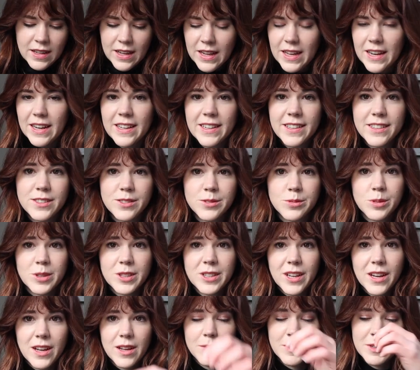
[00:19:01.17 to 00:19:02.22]
is, what
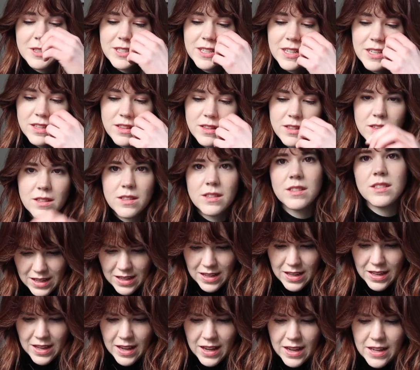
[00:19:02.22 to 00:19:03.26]
time is it?
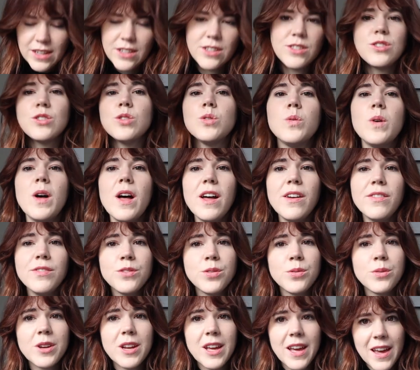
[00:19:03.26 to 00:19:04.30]
It is
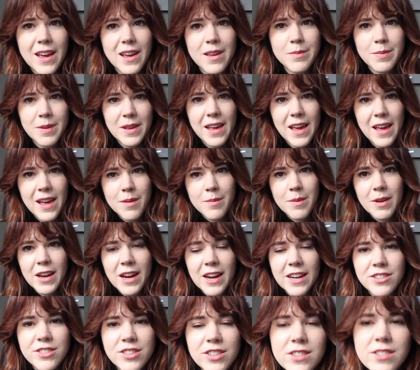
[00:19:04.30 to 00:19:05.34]
12:28 PM and
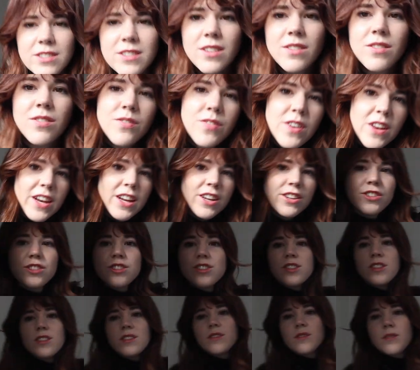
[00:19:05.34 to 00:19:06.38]
I just
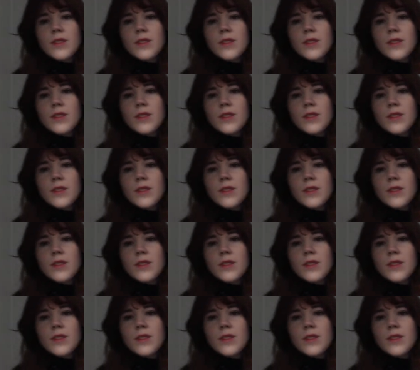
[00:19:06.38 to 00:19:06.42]
finished,